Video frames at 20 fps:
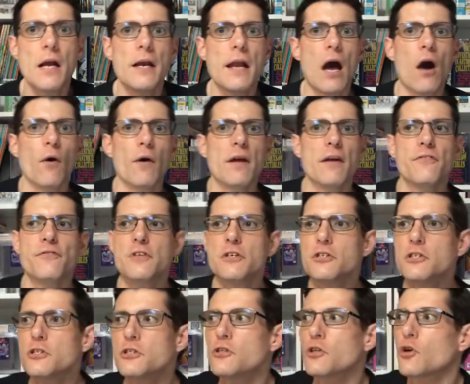Now, if
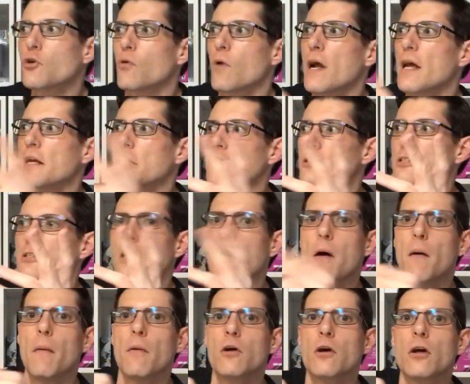this is the greatest
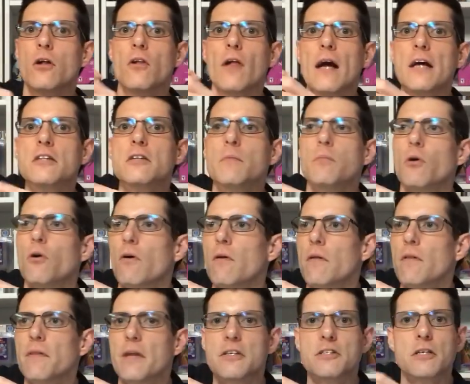collectible
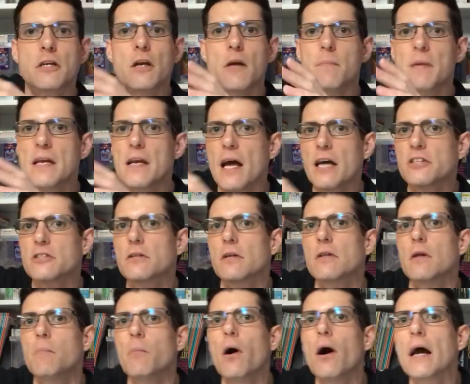that's going to be next
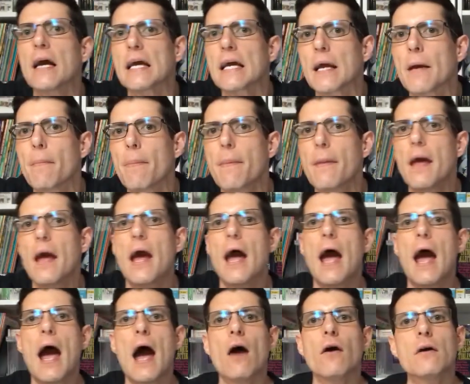on the pike,
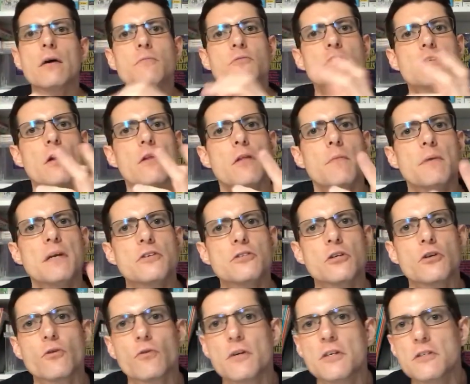how come Sotheby's
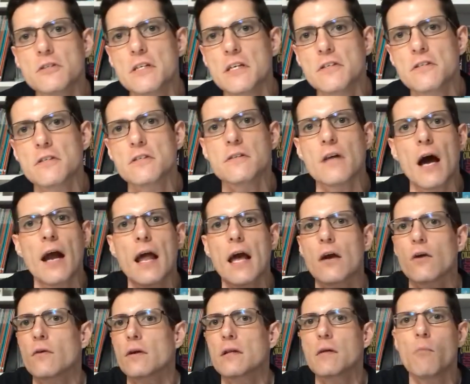and Christie's is not
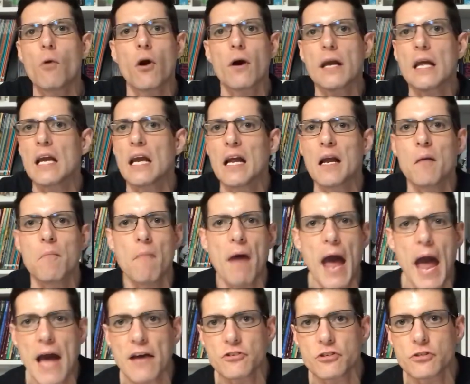entering the market in
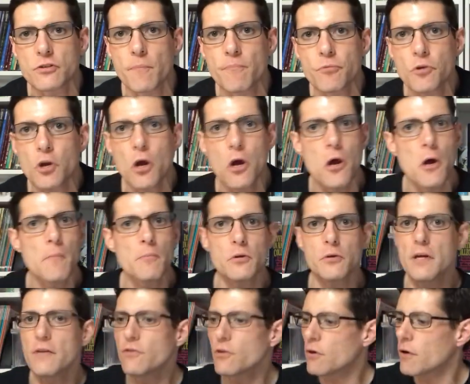mass?
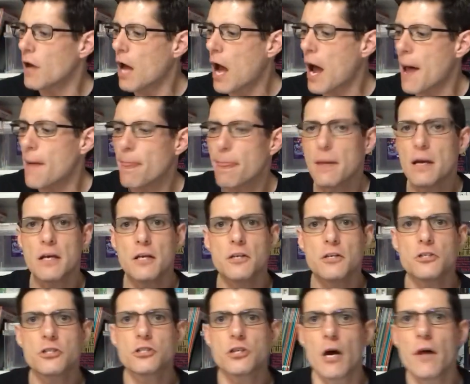Believe it or not,
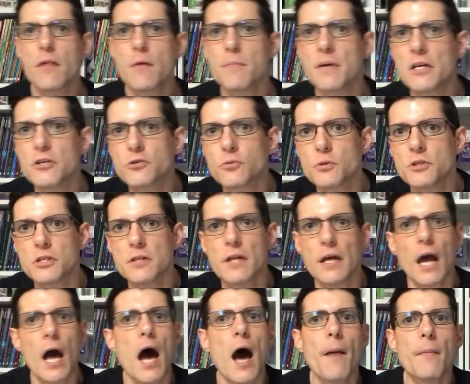Sotheby's was in
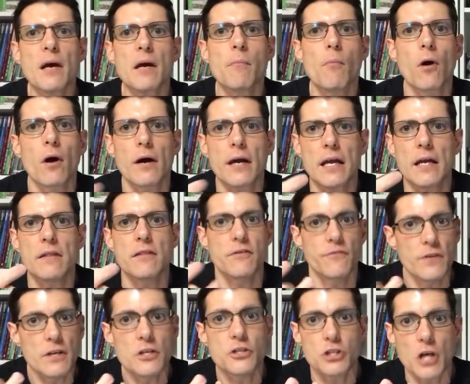the comic market, the
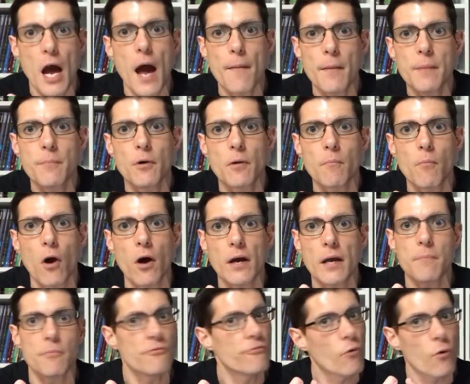vintage comic book
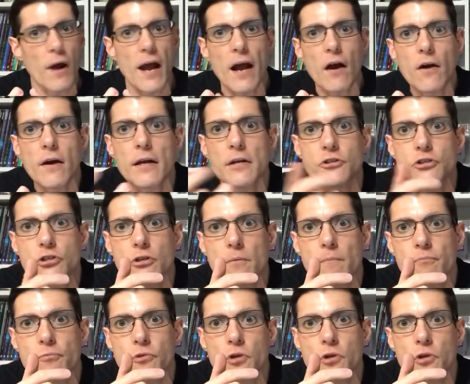market, before Heritage.